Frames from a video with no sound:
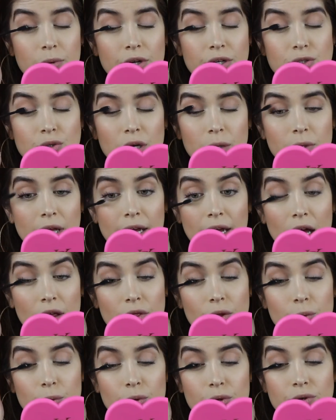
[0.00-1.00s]
Volume and
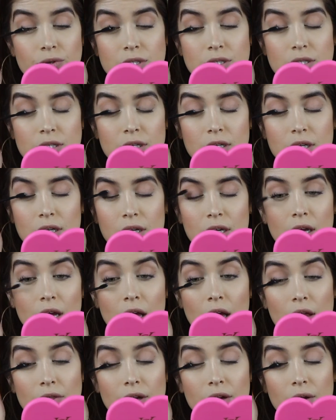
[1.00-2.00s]
Intense
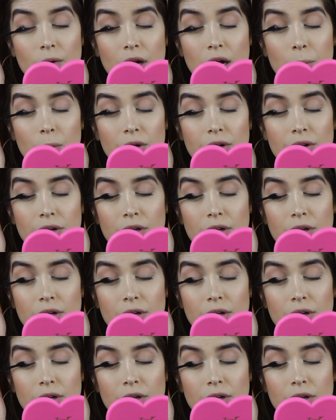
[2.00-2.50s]
Curl Mascara.